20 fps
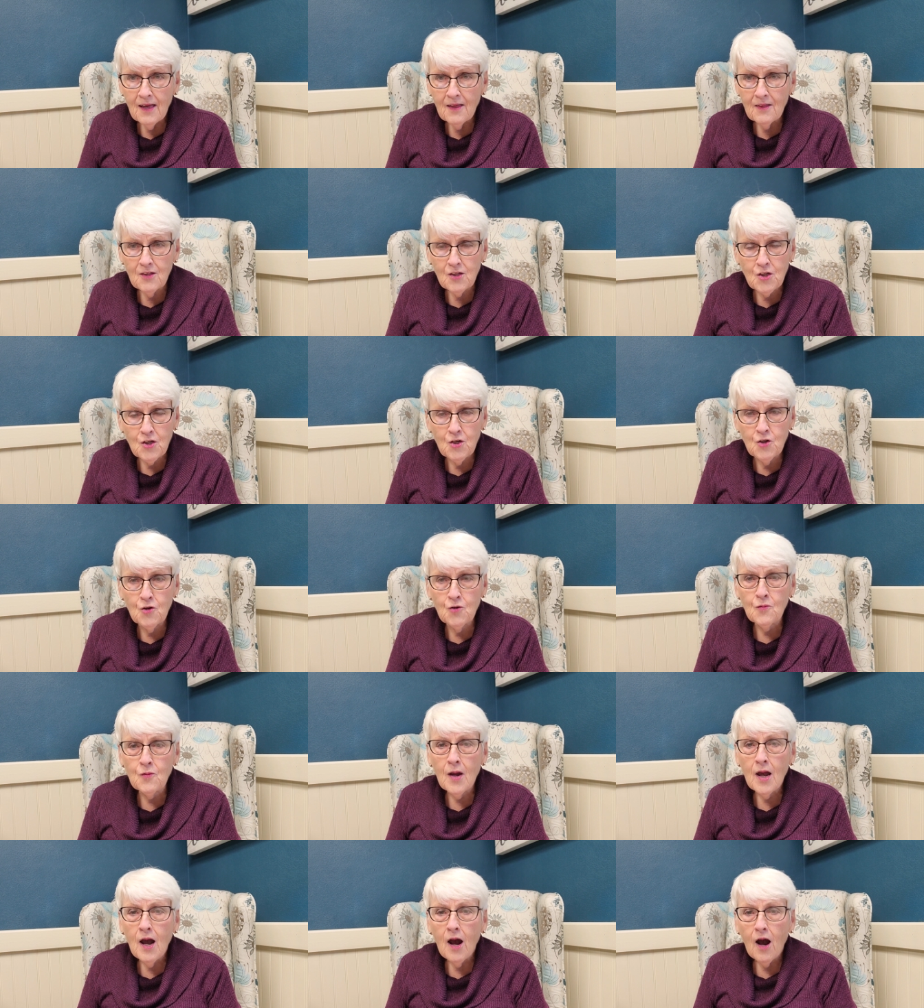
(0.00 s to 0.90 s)

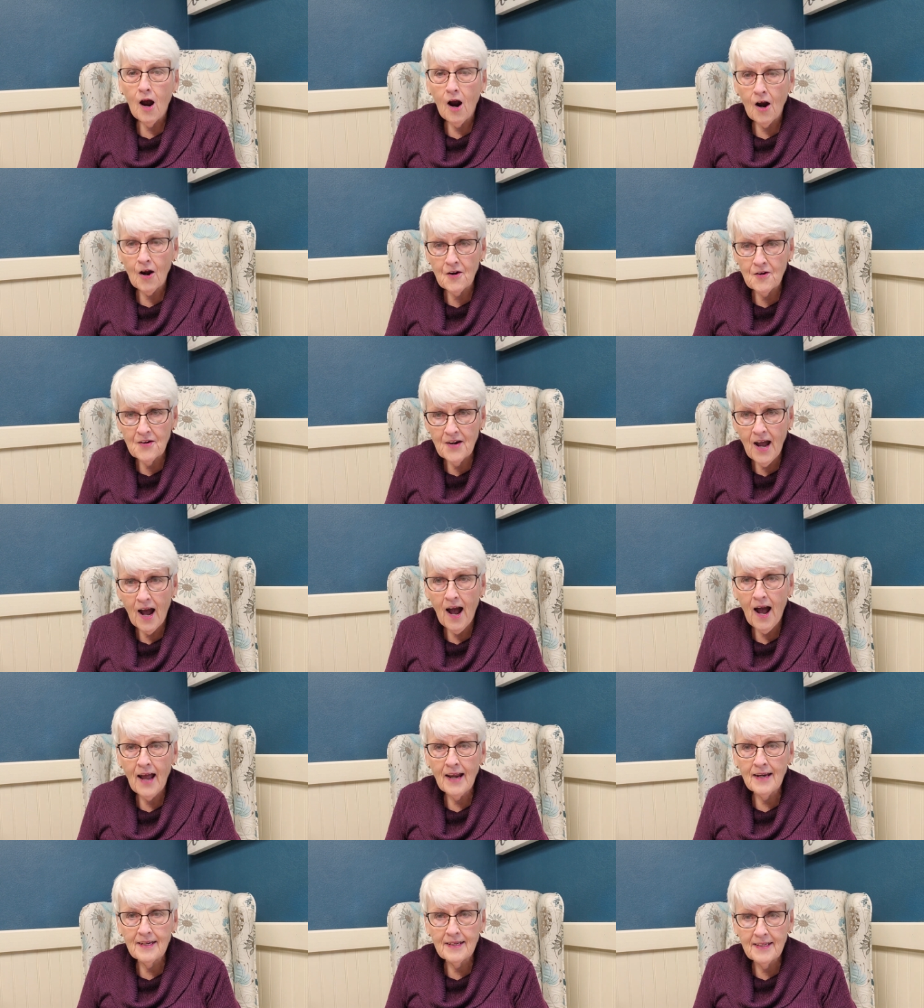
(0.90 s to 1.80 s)
You are
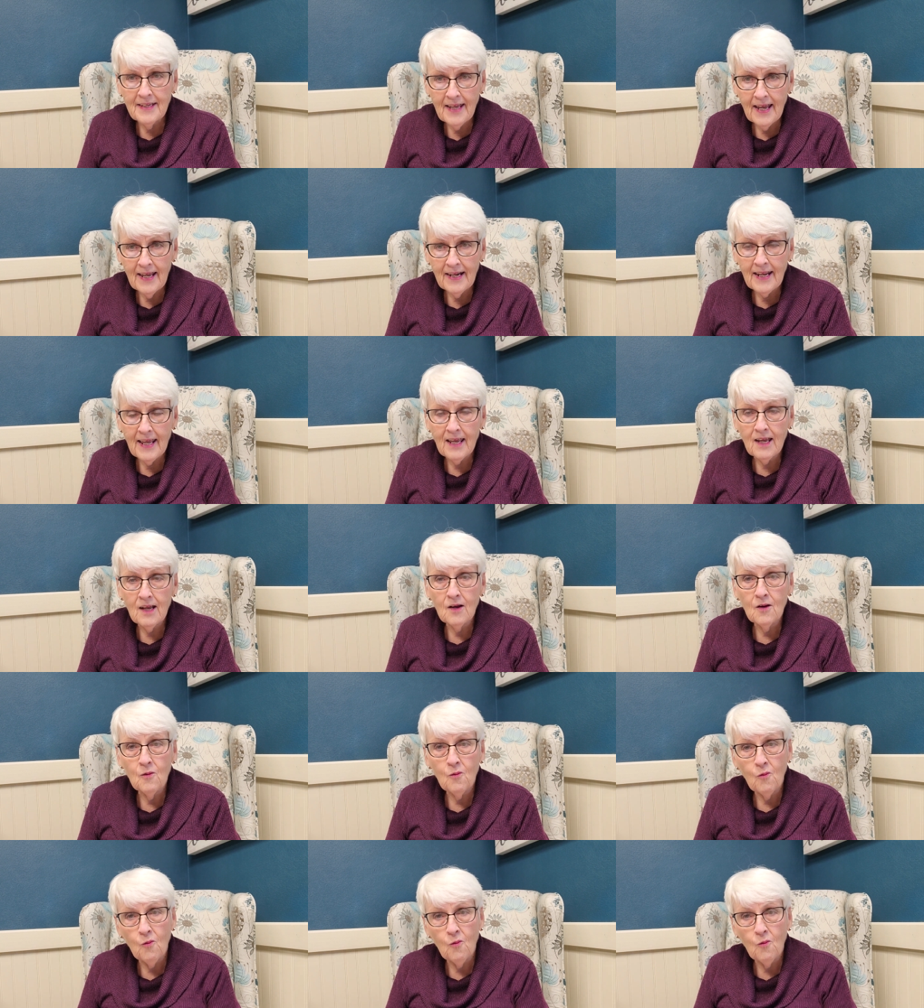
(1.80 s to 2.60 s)
not getting